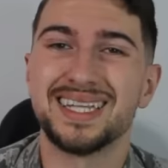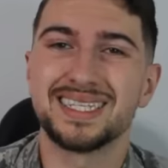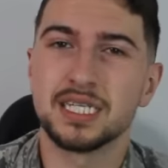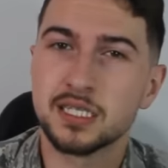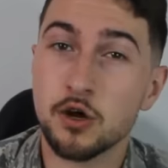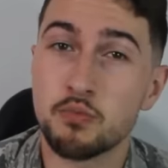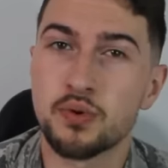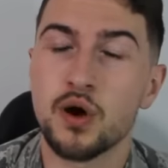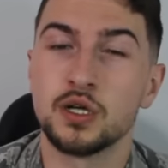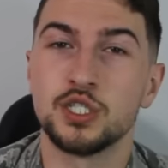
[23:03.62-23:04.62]
And this entire
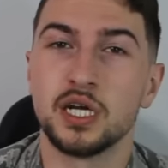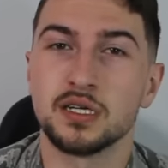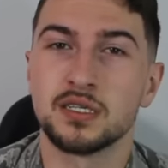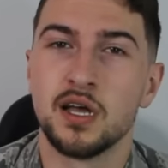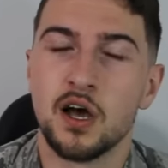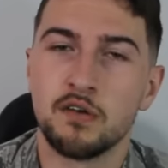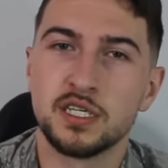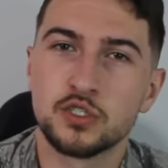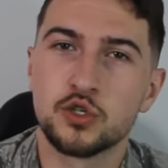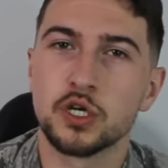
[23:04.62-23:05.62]
project of
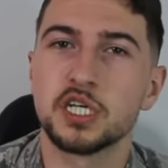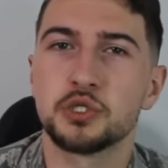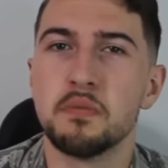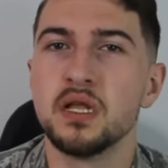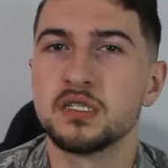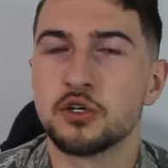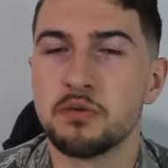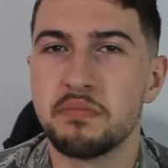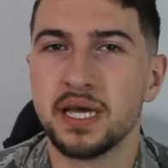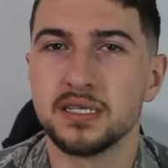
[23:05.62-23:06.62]
this Turkish
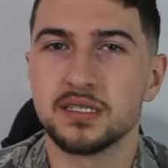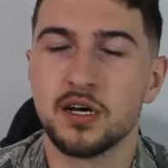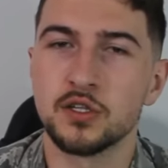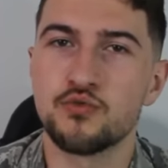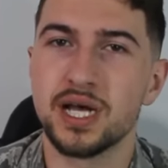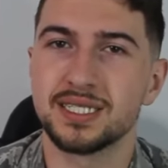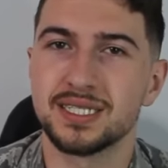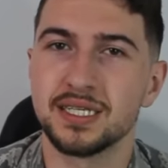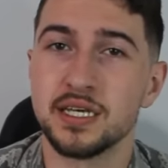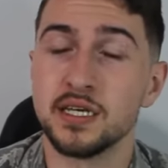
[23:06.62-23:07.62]
military base on the Red
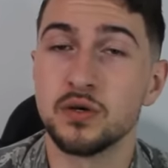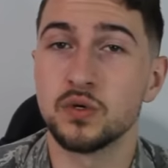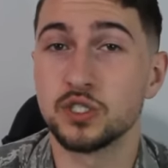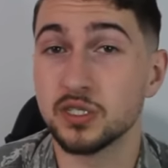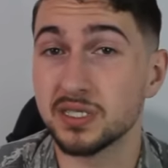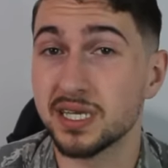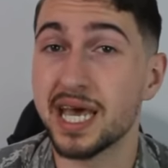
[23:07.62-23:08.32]
Sea was just